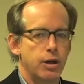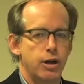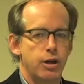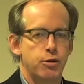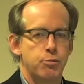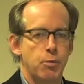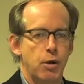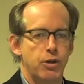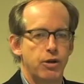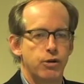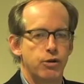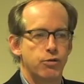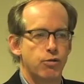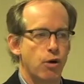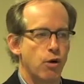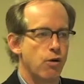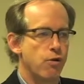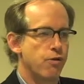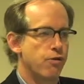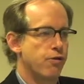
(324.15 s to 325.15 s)
His mother
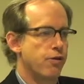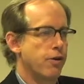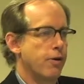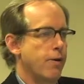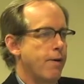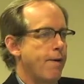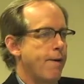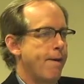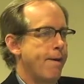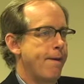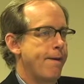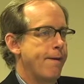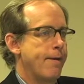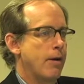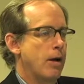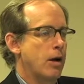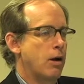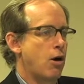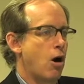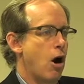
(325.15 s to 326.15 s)
drove
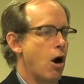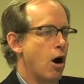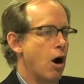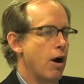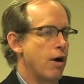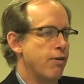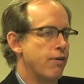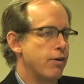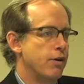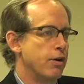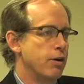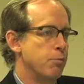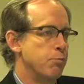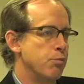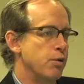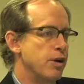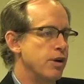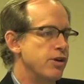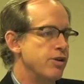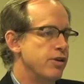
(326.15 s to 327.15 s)
a car off a
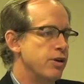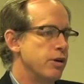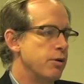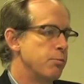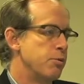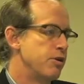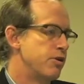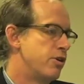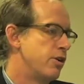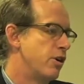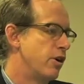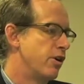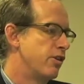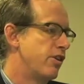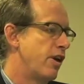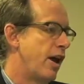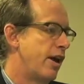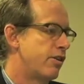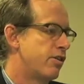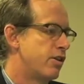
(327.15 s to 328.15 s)
bridge in a mysterious
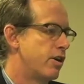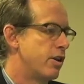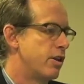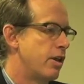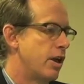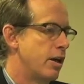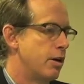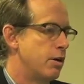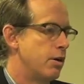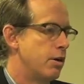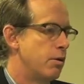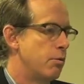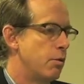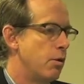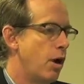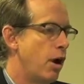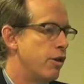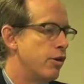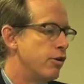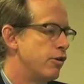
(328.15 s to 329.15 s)
accident that
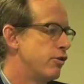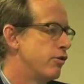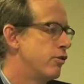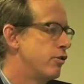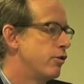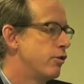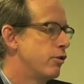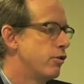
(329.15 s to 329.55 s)
others,